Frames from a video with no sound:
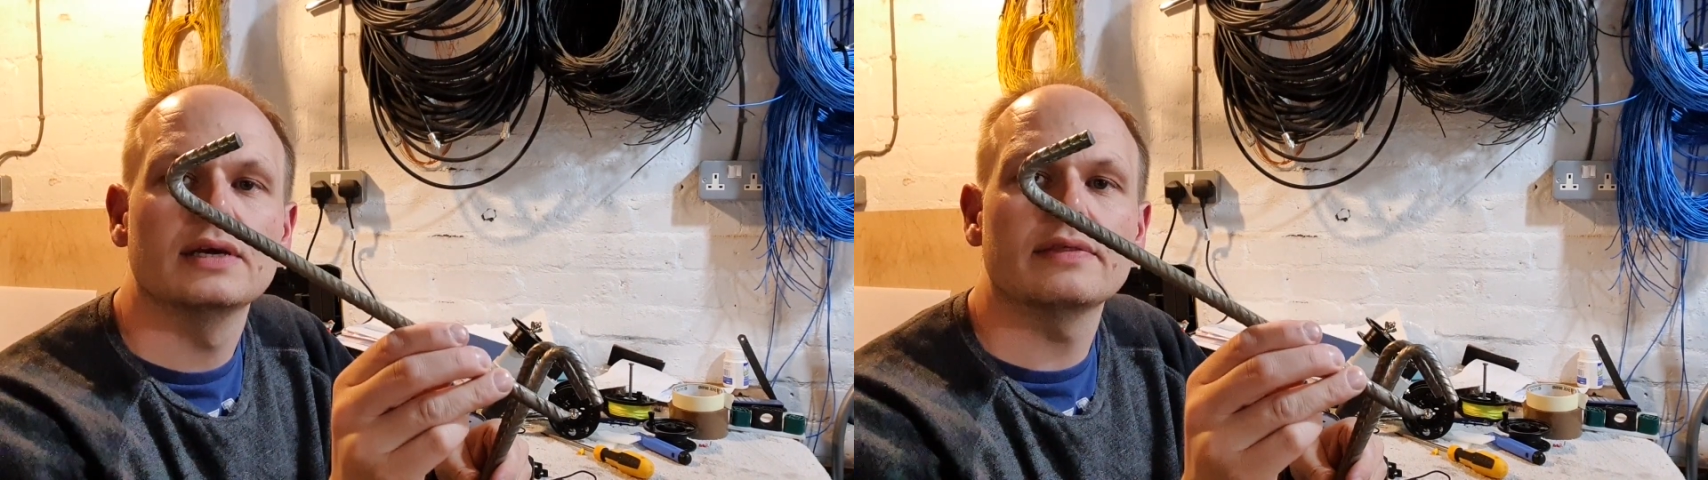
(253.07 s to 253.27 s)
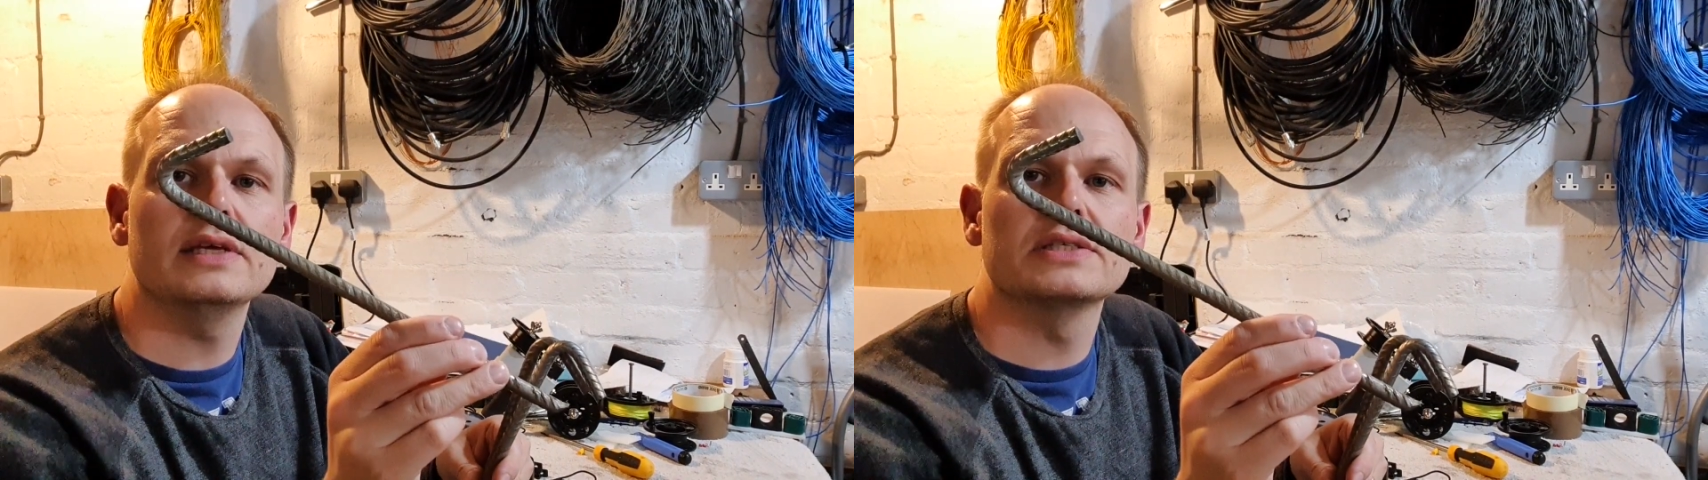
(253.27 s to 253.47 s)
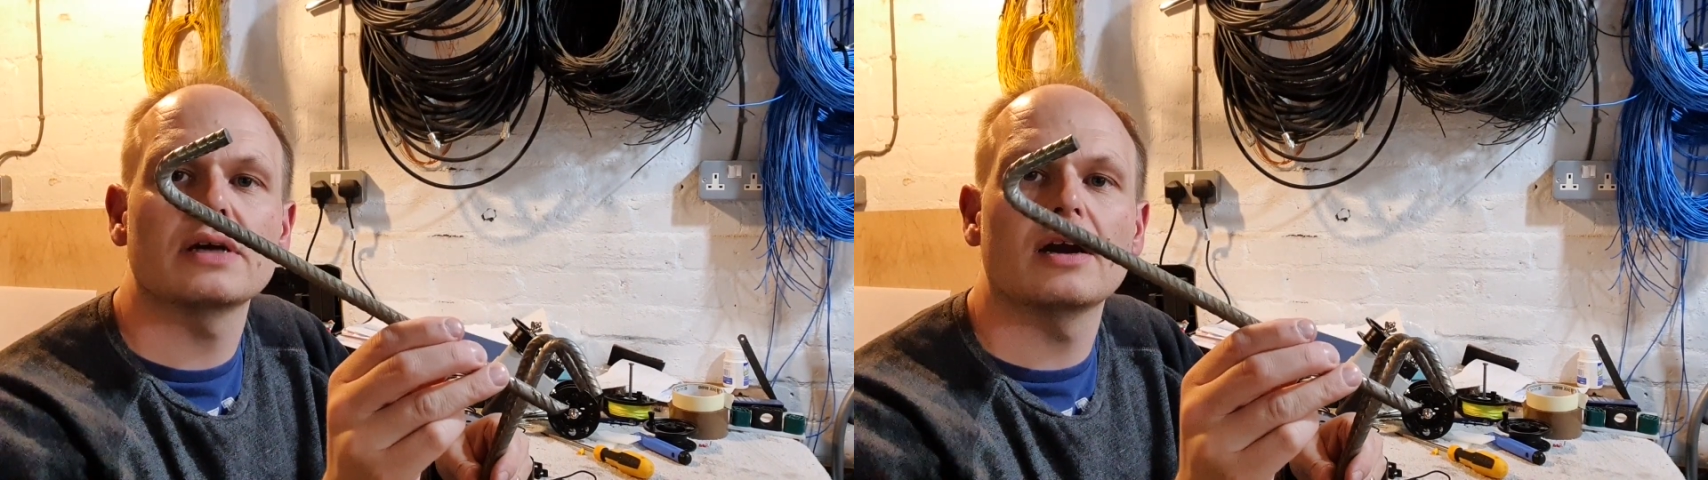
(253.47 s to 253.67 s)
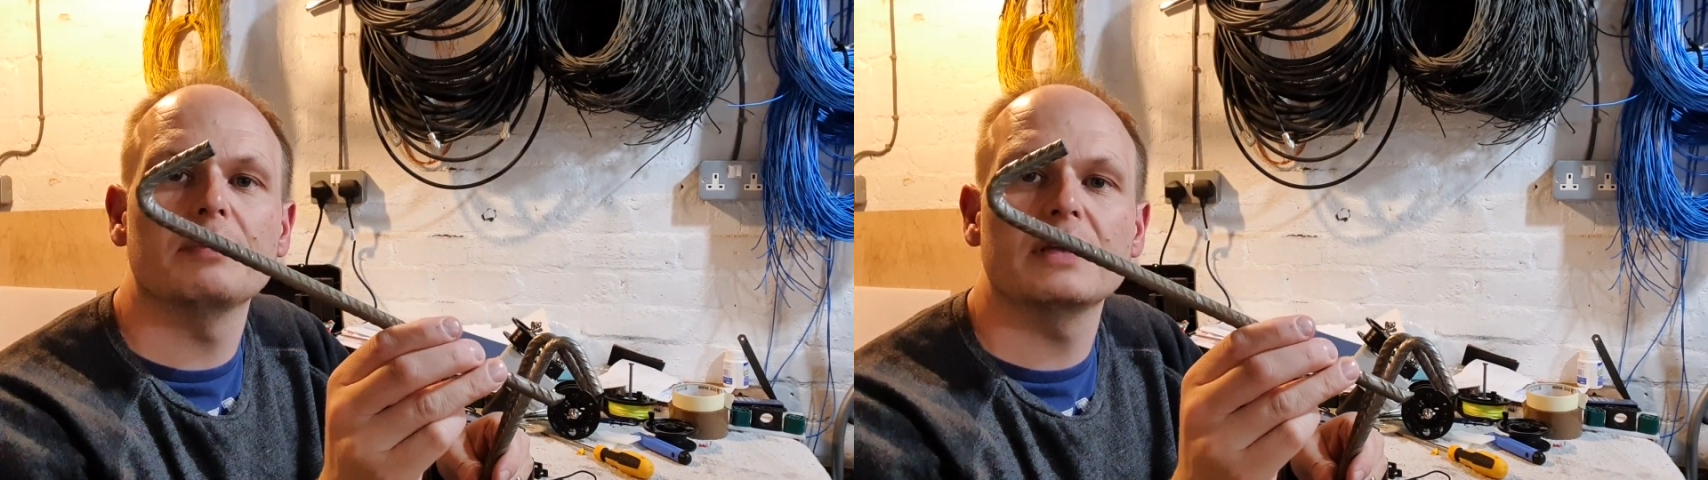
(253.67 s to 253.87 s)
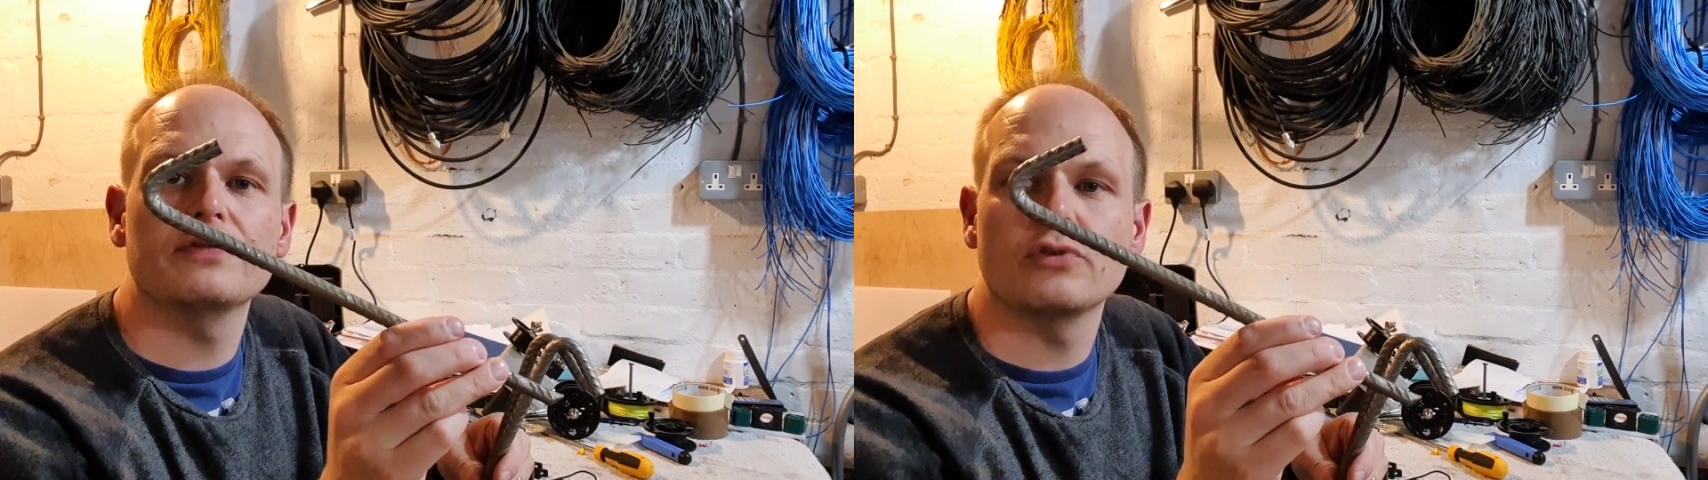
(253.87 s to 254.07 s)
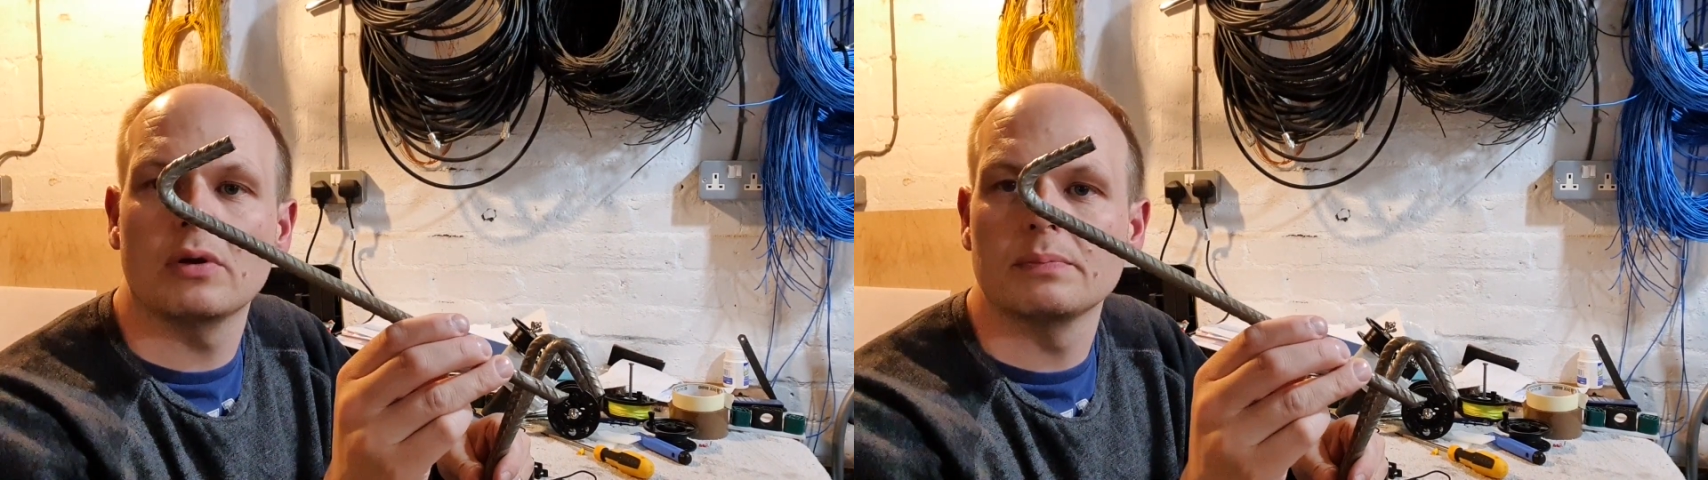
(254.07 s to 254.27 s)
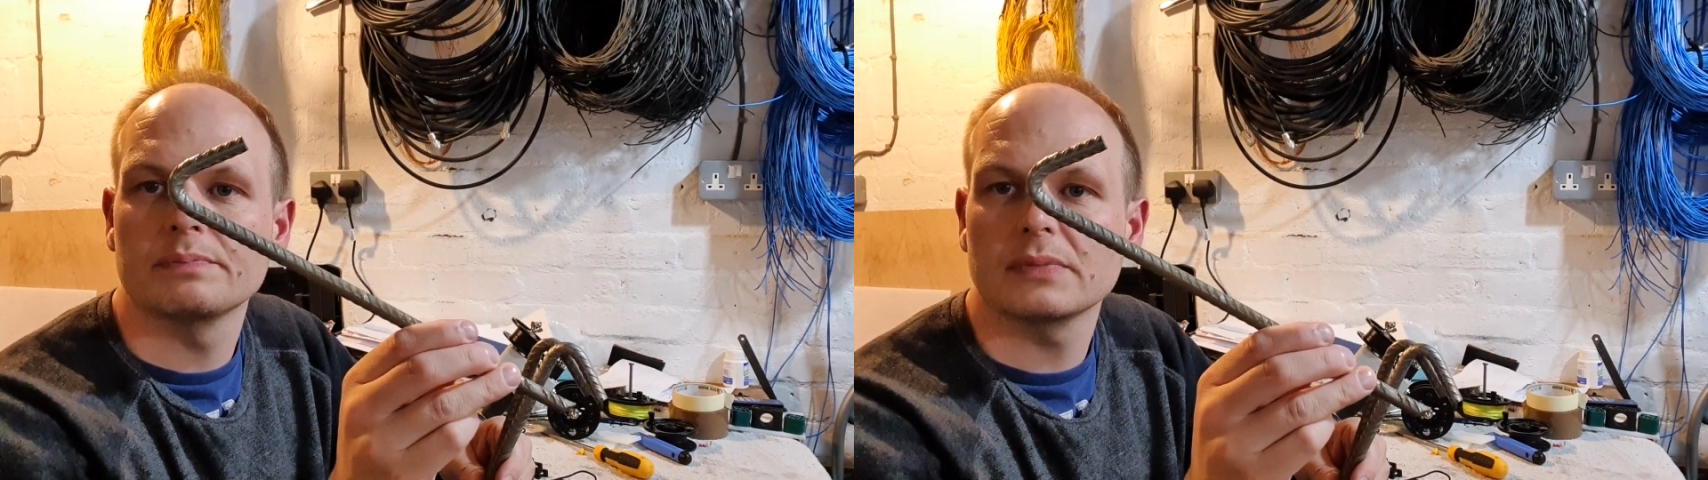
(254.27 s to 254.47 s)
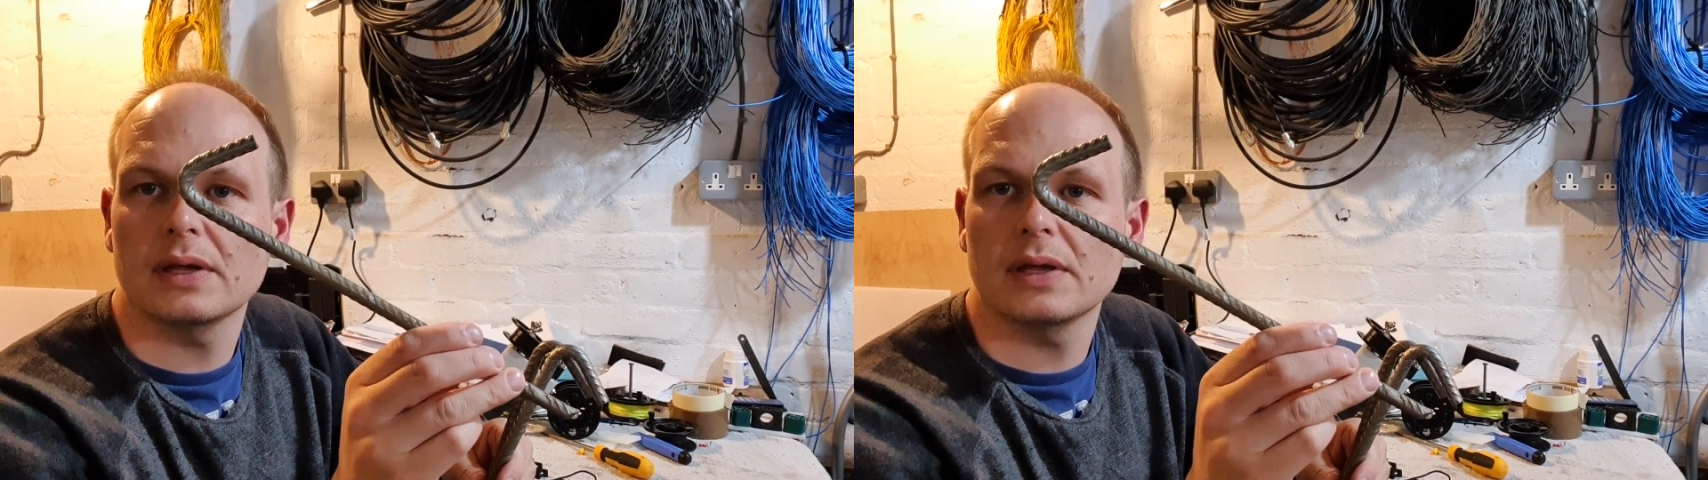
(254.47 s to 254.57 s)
these are made from